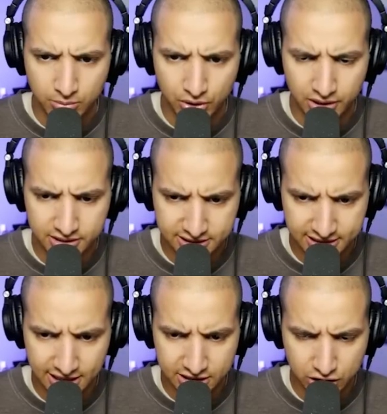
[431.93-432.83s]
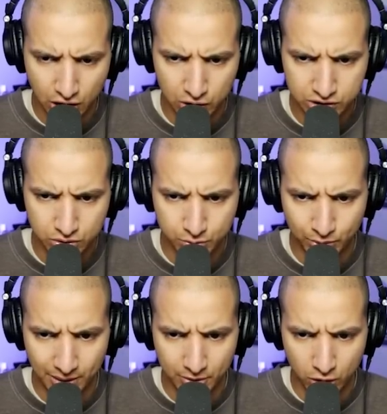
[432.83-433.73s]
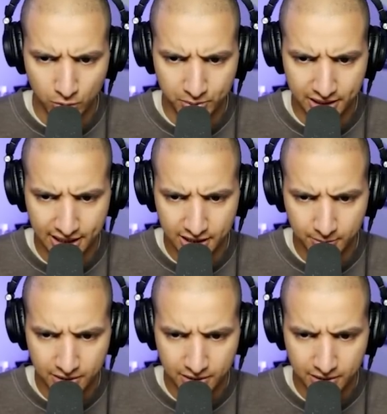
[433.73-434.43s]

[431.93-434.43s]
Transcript: but the stage is closed. So we should probably open that up.